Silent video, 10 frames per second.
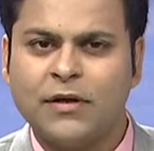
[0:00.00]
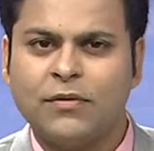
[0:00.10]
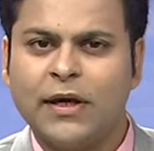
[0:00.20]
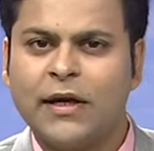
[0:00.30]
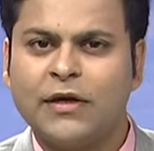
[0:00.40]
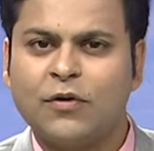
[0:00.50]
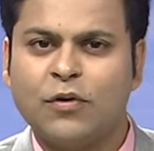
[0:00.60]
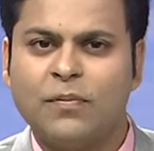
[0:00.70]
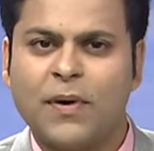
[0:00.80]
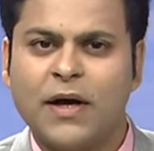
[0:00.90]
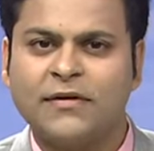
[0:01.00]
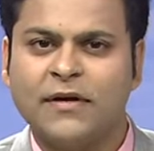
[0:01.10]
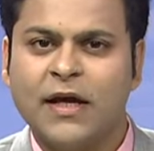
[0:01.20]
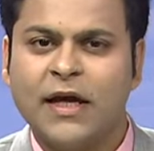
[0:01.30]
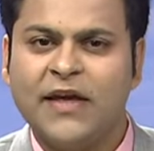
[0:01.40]
to the electoral path
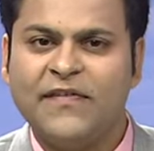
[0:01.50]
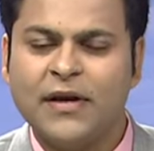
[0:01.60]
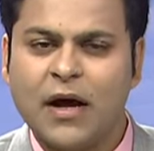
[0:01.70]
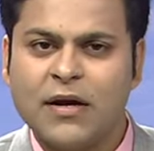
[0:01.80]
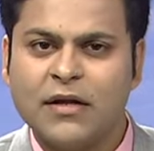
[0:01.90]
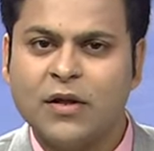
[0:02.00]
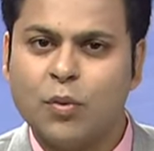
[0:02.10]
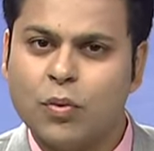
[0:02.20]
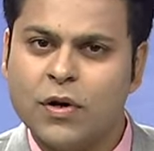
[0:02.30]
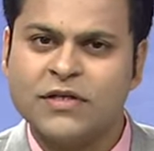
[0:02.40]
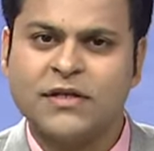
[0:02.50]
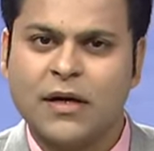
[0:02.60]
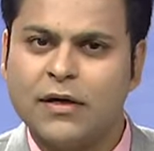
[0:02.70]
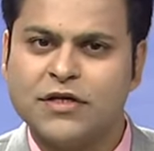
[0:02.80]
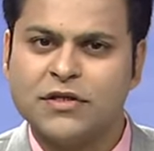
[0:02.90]
even under the worst
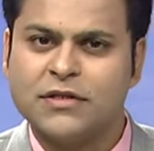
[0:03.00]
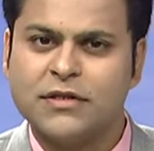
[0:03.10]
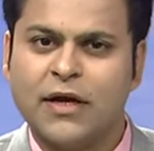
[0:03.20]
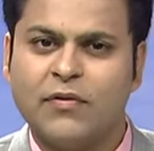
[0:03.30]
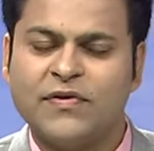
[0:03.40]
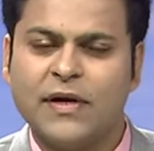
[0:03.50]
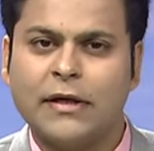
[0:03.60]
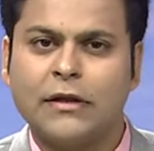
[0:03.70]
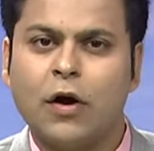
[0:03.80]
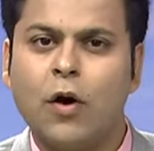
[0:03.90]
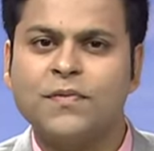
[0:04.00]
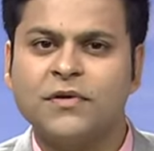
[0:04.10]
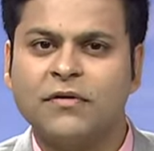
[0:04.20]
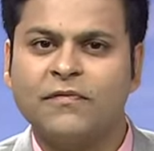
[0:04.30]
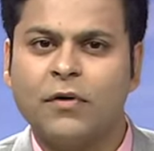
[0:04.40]
conditions and rejected the
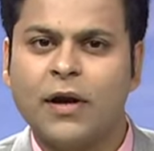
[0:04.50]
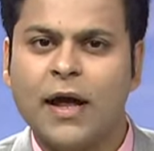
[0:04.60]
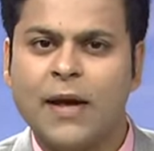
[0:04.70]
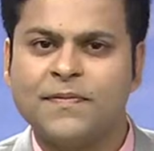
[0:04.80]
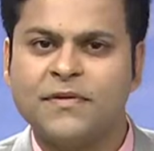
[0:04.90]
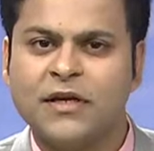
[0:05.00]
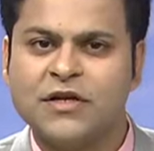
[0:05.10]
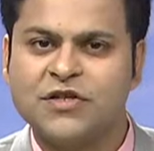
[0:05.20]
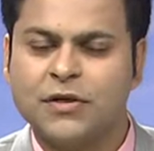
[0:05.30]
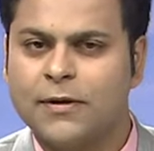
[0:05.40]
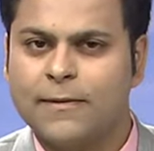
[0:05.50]
option for abstention.